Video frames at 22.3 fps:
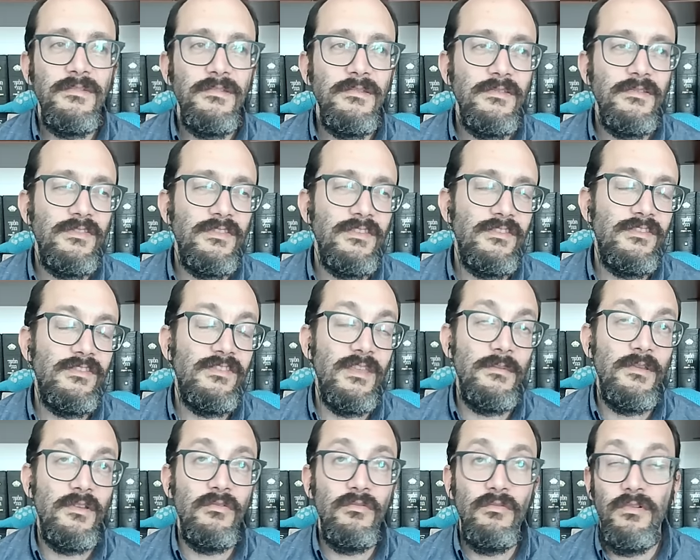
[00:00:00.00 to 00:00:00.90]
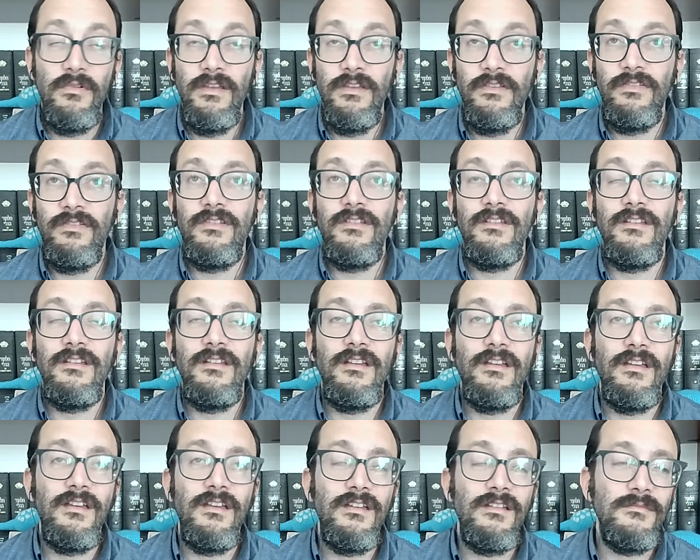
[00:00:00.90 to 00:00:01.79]
Systemic risk,
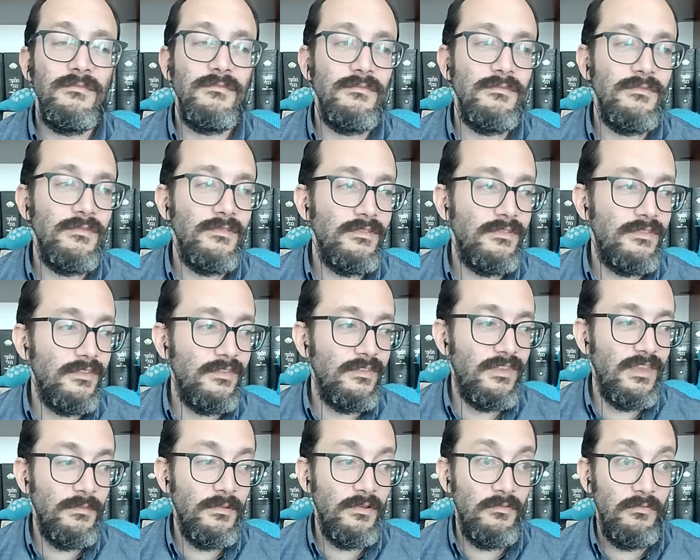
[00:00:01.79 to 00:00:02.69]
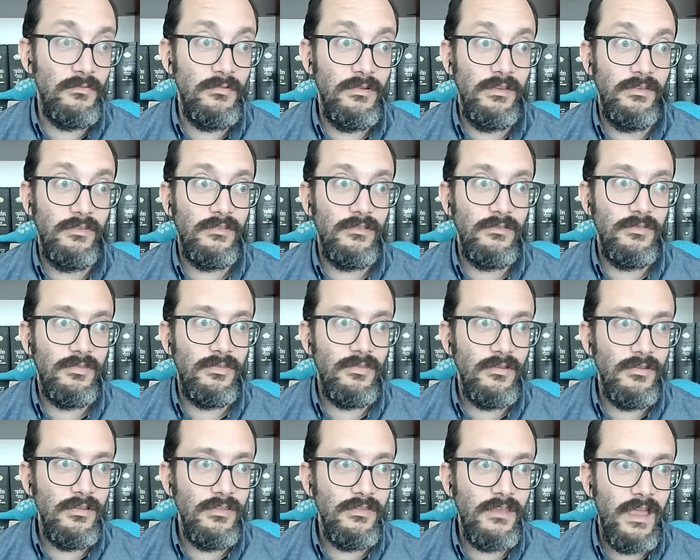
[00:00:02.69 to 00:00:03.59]
um, systemic risk.
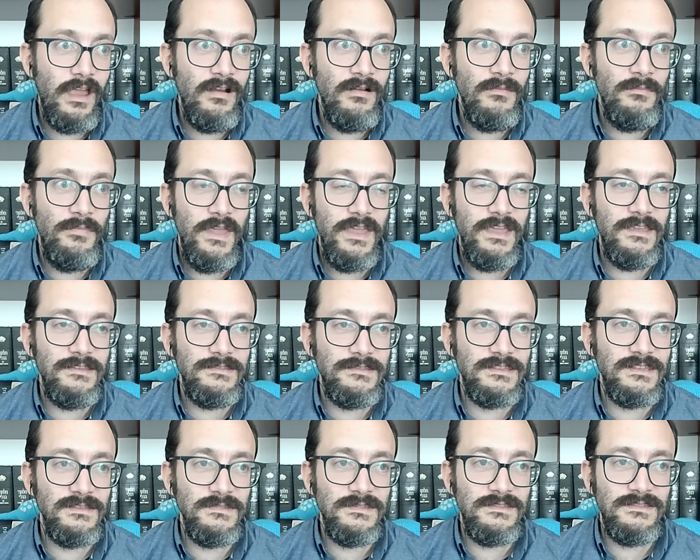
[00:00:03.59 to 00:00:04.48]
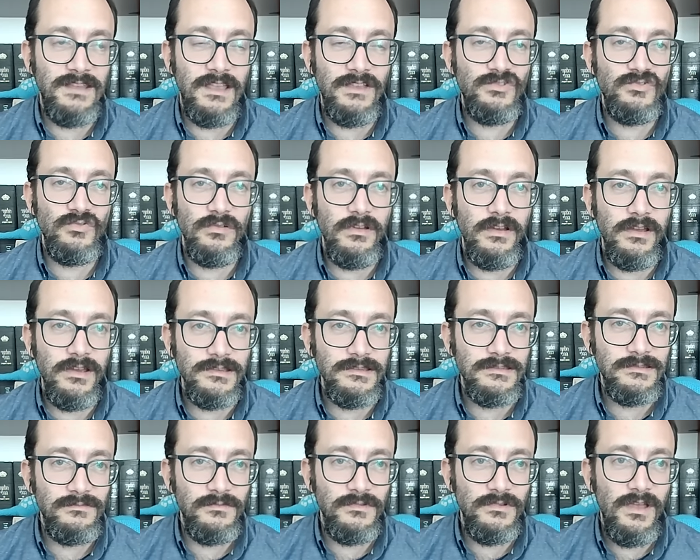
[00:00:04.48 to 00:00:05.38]
The entire banking system is
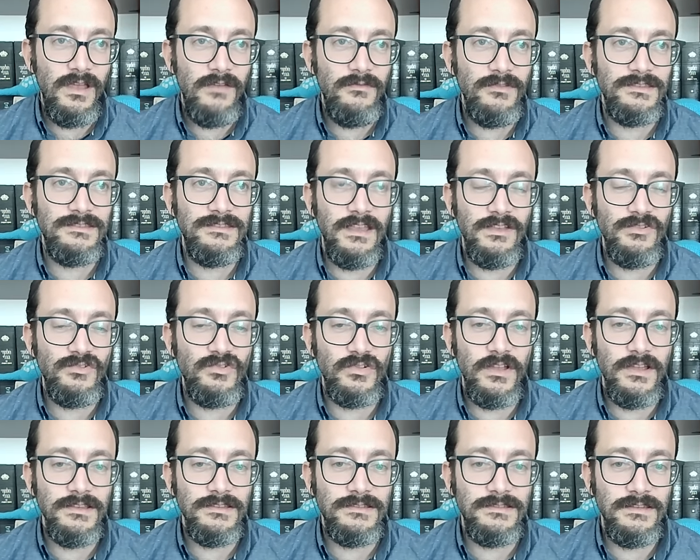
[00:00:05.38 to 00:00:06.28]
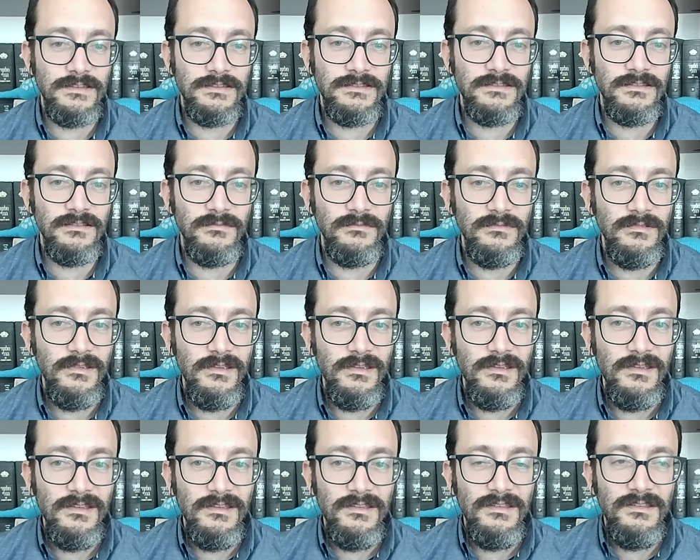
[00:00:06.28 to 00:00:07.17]
centralized. When you have a centralized system,
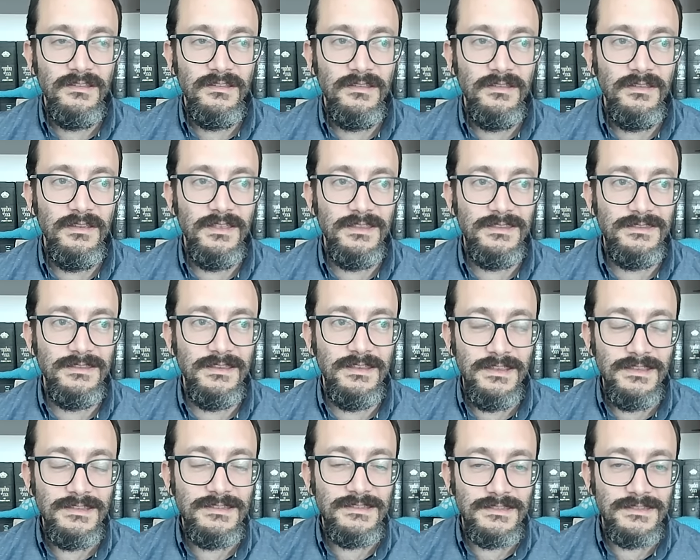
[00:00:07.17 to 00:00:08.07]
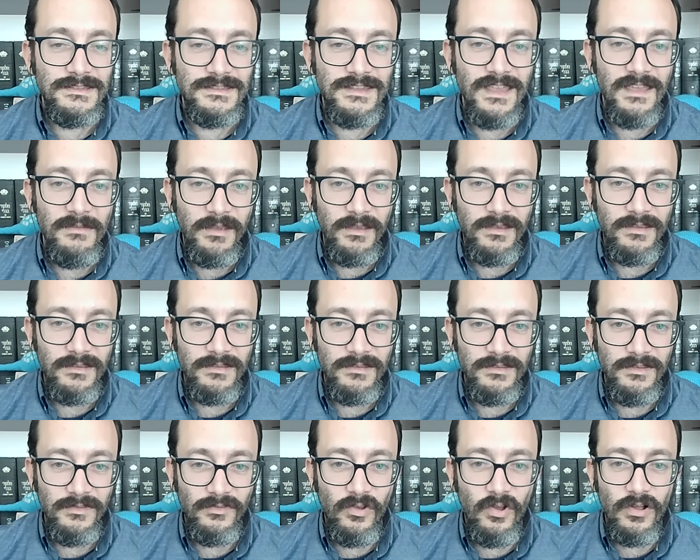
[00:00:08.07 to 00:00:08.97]
it's, it is systemic.
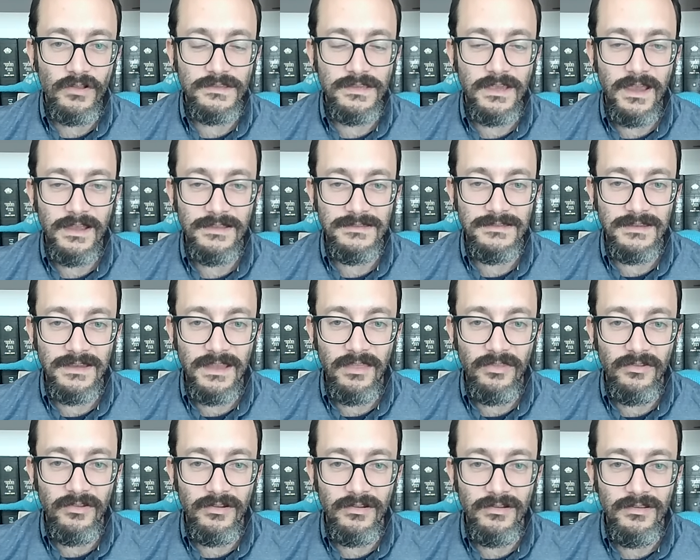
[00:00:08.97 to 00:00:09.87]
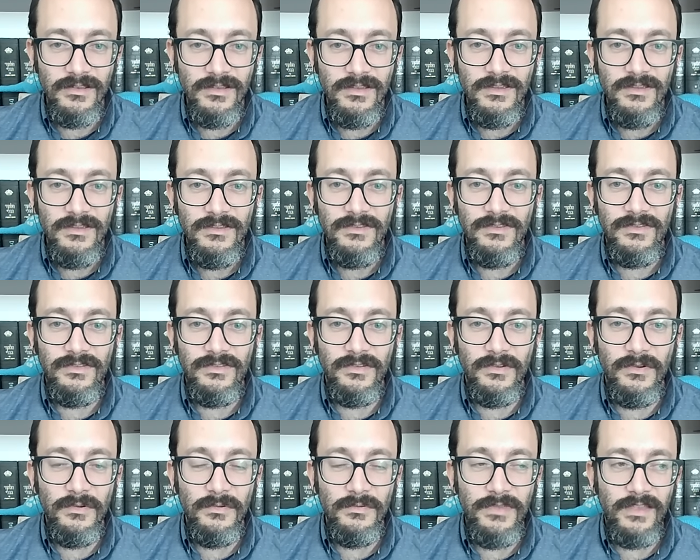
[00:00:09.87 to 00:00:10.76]
It's all tied together.
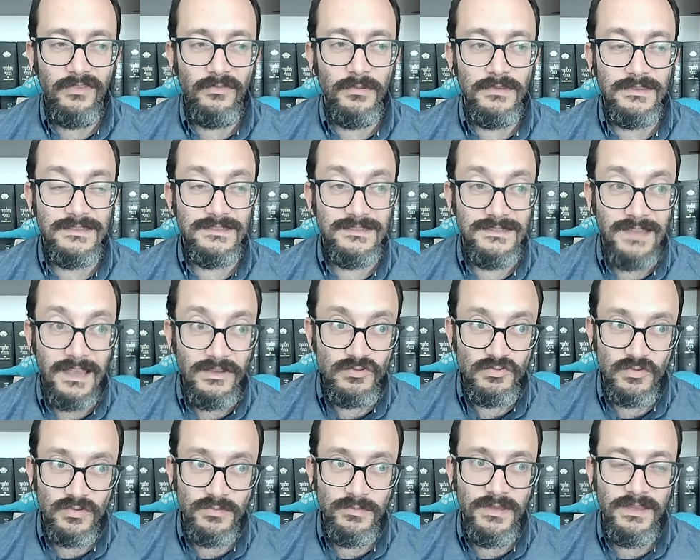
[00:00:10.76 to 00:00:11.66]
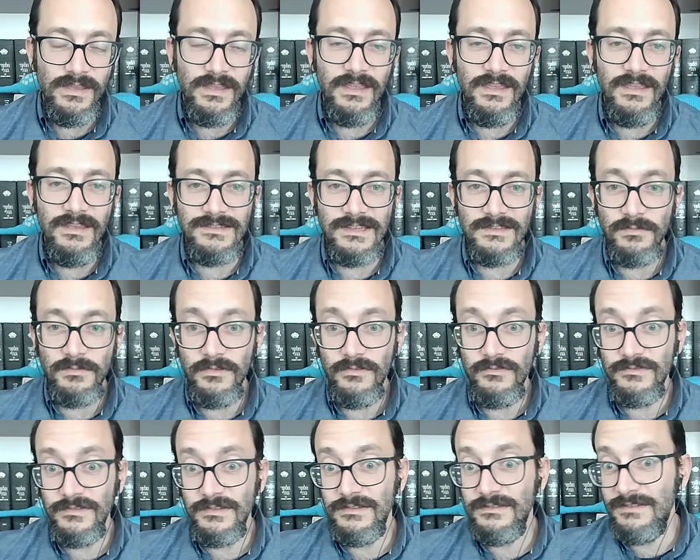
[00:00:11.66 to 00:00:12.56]
So that's what central banking is. That's why
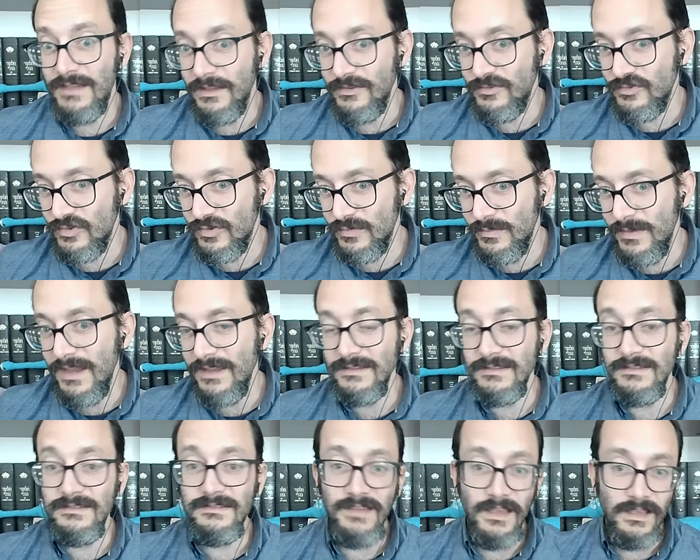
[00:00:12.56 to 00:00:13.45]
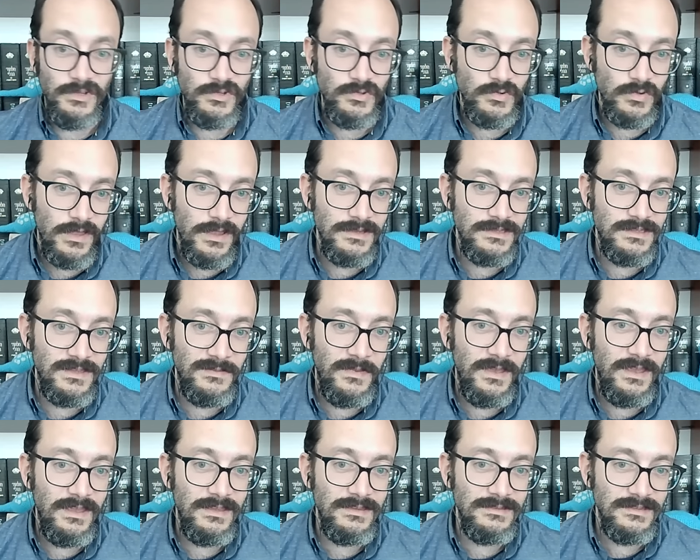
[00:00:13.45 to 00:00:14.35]
there's a central bank to centralize the
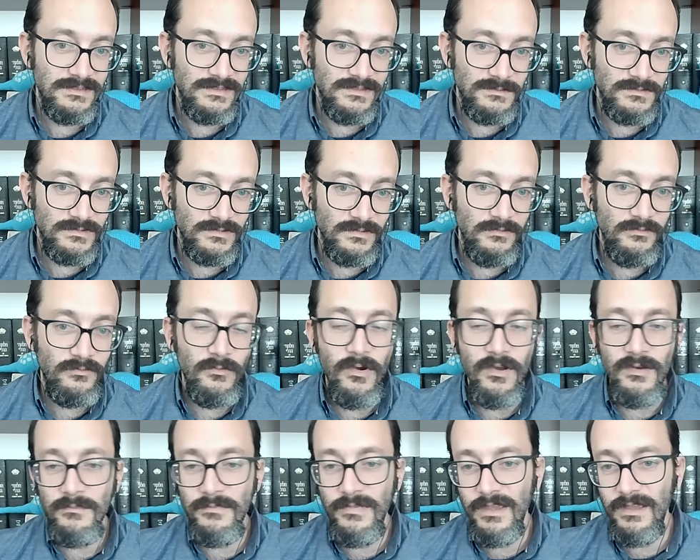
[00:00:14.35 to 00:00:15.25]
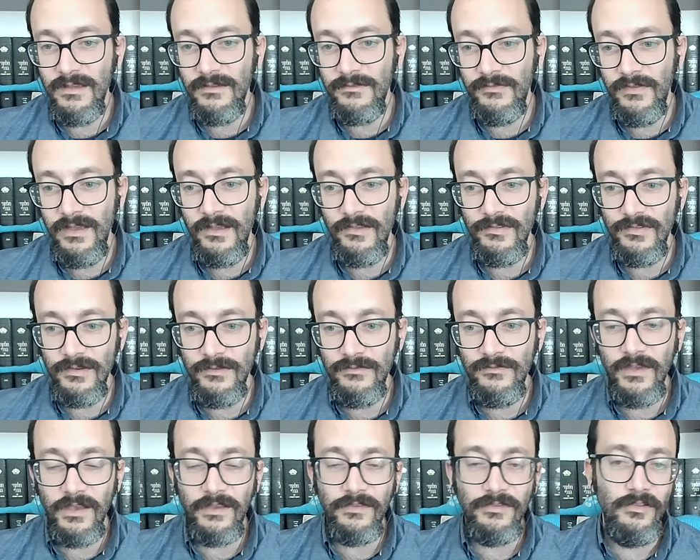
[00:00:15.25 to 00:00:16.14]
banking system. So if one bank fails, it
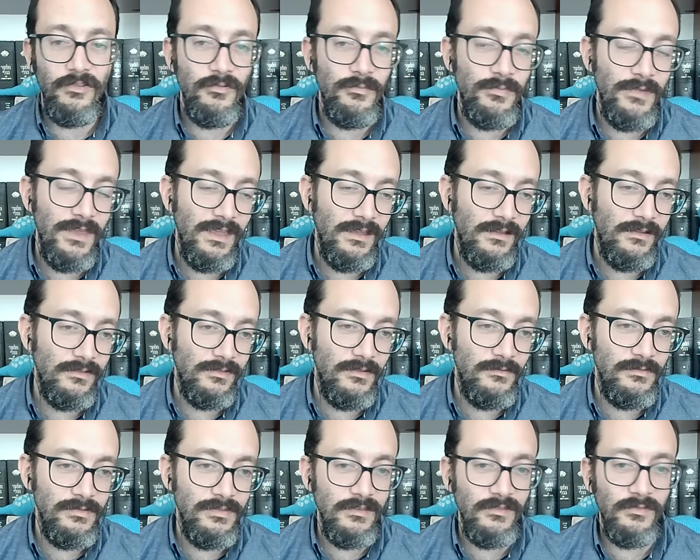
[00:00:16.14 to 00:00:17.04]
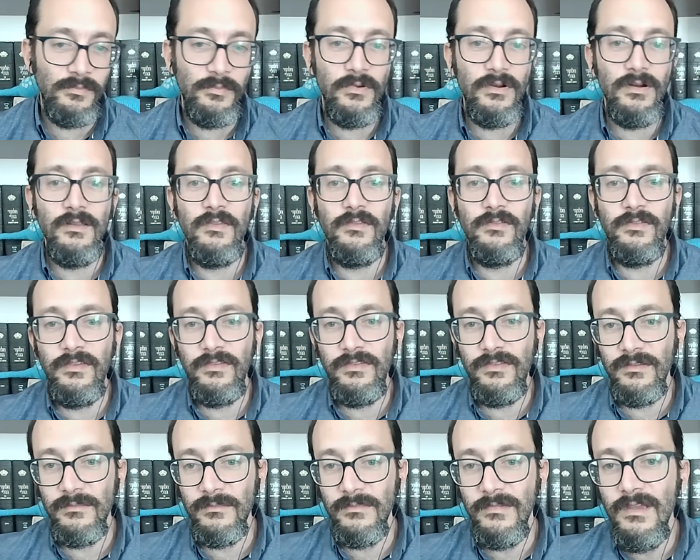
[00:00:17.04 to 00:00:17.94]
affects another bank because everything's part of the
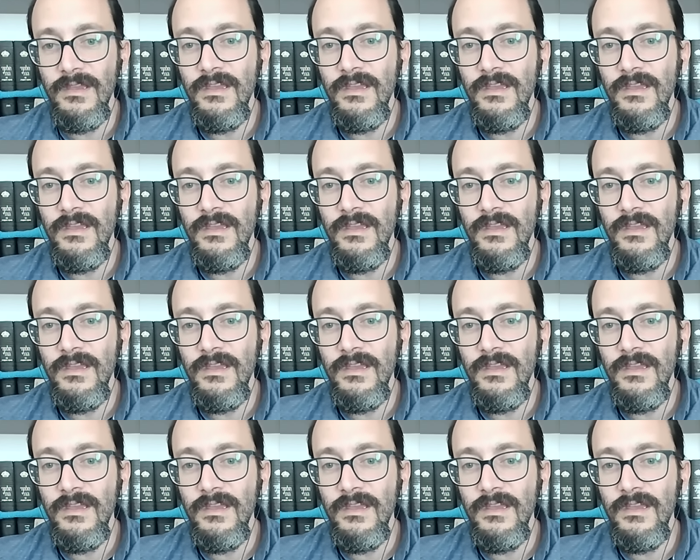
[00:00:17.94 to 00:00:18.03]
system.